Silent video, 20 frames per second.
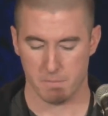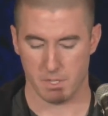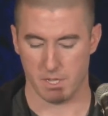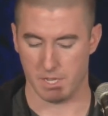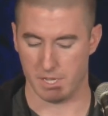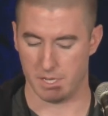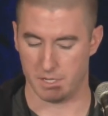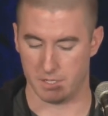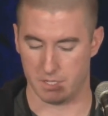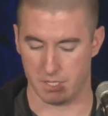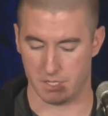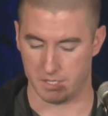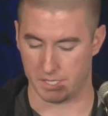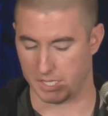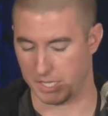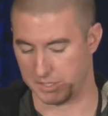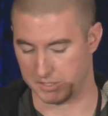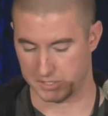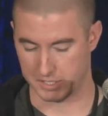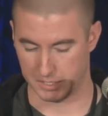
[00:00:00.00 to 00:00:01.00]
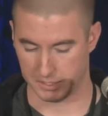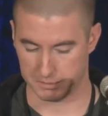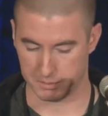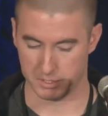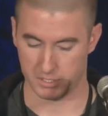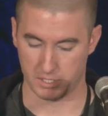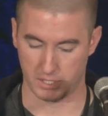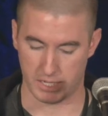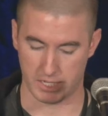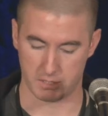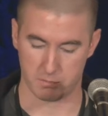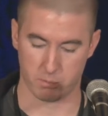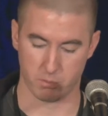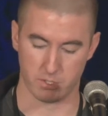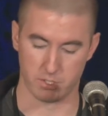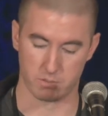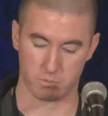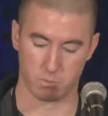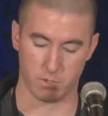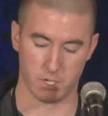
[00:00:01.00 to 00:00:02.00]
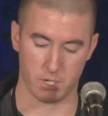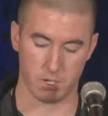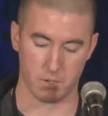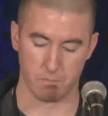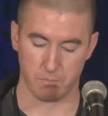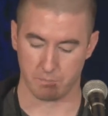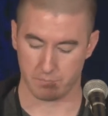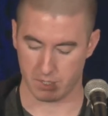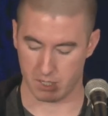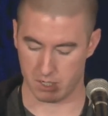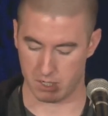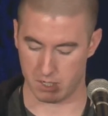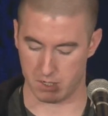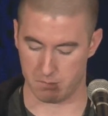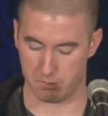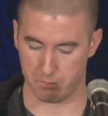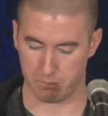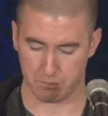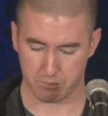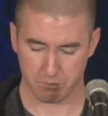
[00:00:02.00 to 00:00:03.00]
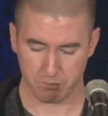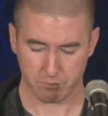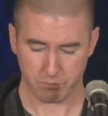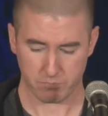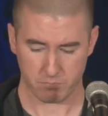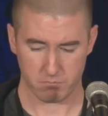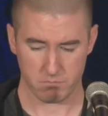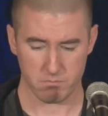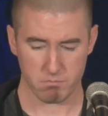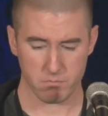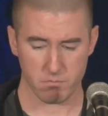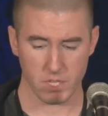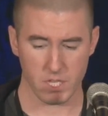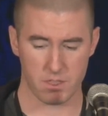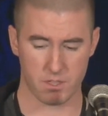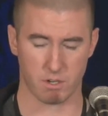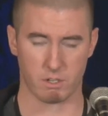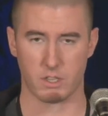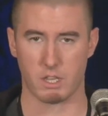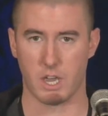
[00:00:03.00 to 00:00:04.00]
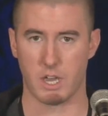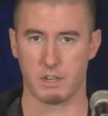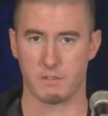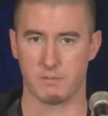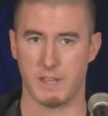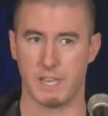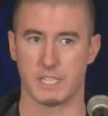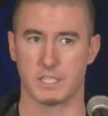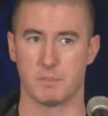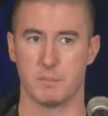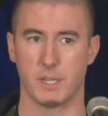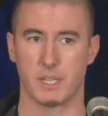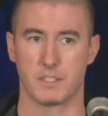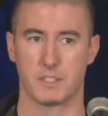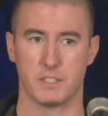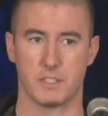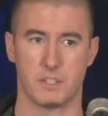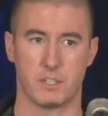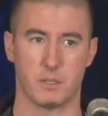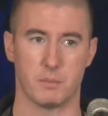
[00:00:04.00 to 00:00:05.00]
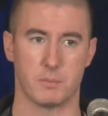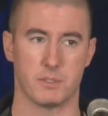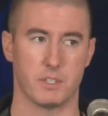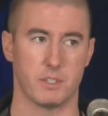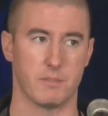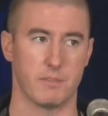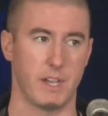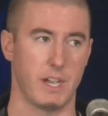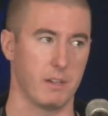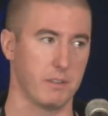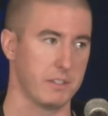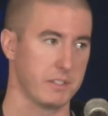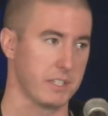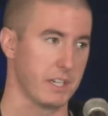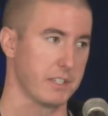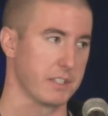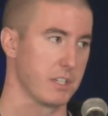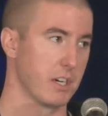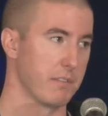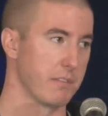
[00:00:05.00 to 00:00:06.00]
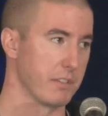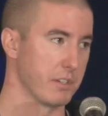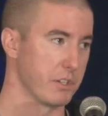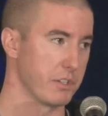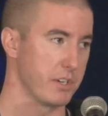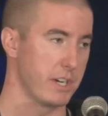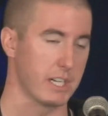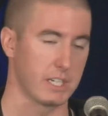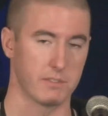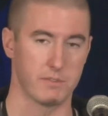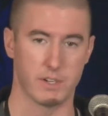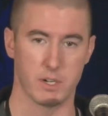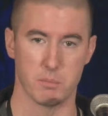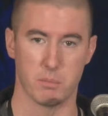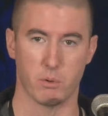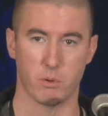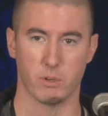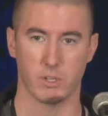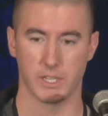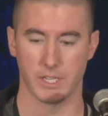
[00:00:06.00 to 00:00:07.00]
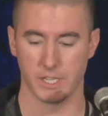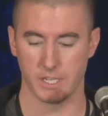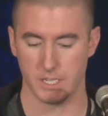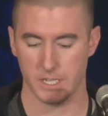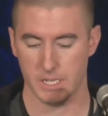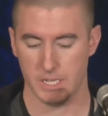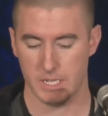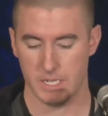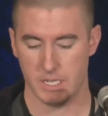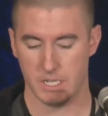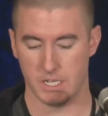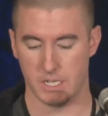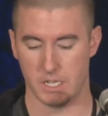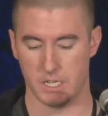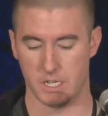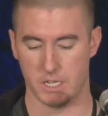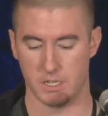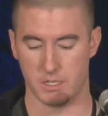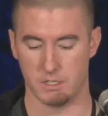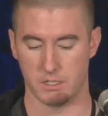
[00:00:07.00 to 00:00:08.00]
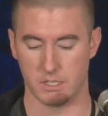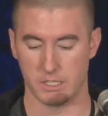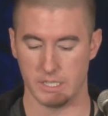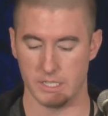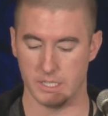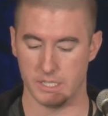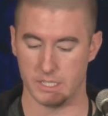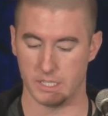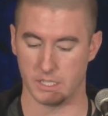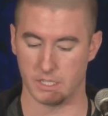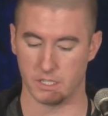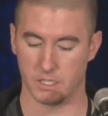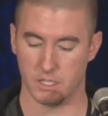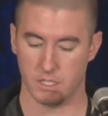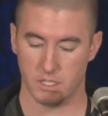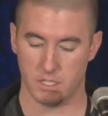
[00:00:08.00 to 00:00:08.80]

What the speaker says: And that kind of steps into the last point as well. There are a lot of aspects in terms of how these guys cover their tracks very poorly, leaving